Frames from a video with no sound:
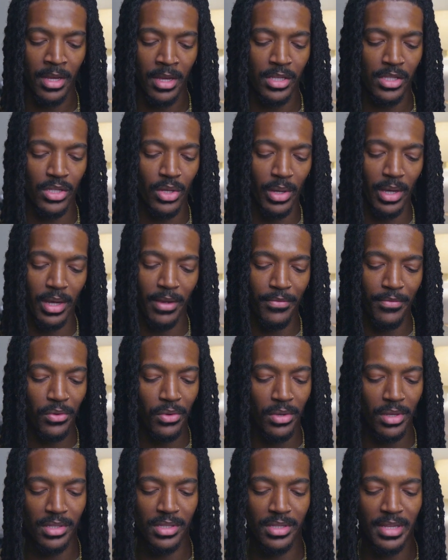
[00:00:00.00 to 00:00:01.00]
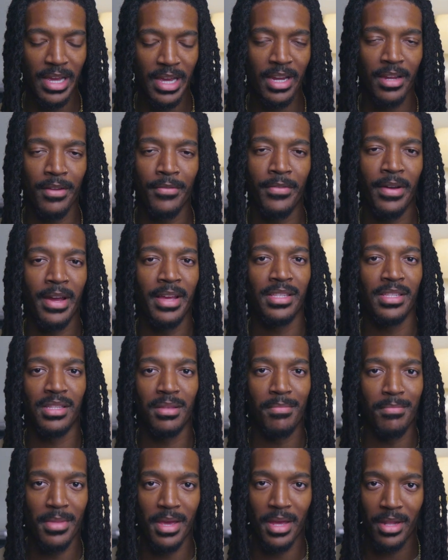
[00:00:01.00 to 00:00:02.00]
So if you can sacrifice the
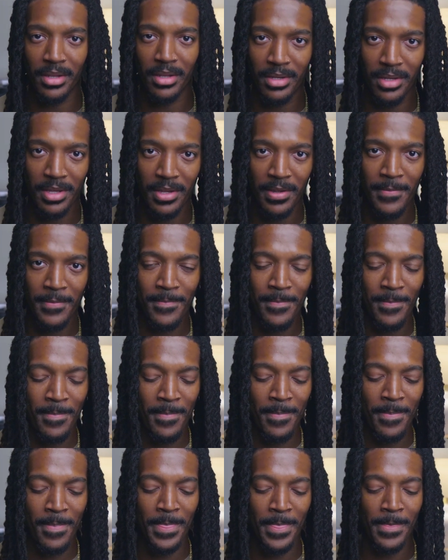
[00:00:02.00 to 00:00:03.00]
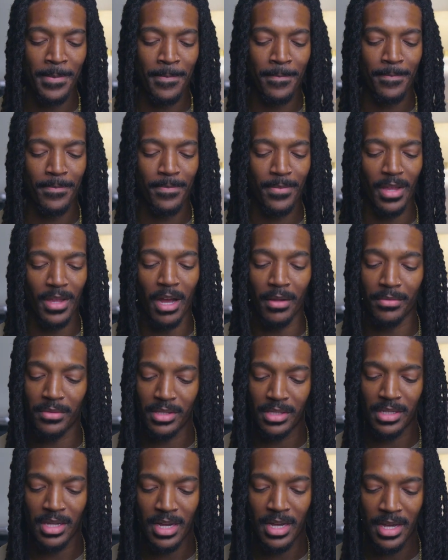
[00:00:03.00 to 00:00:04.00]
melody,
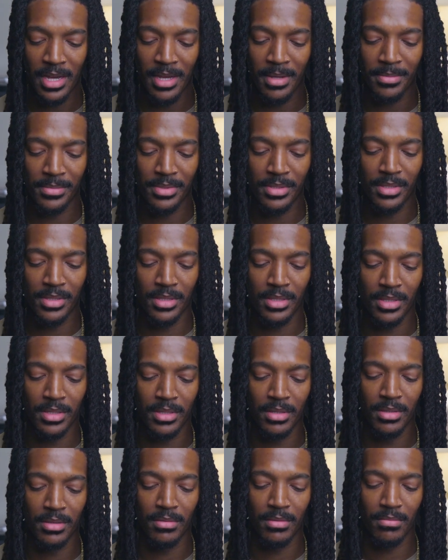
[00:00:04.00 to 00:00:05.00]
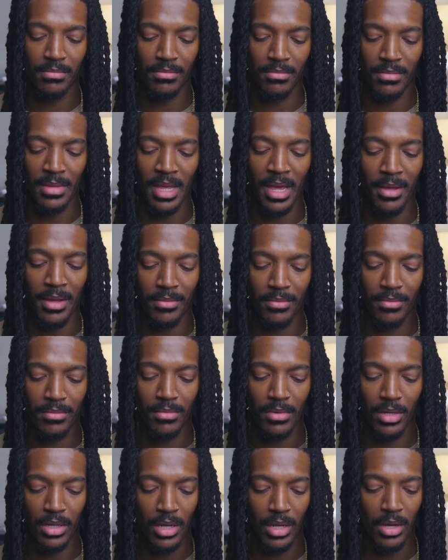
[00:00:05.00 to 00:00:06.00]
oftentimes that, in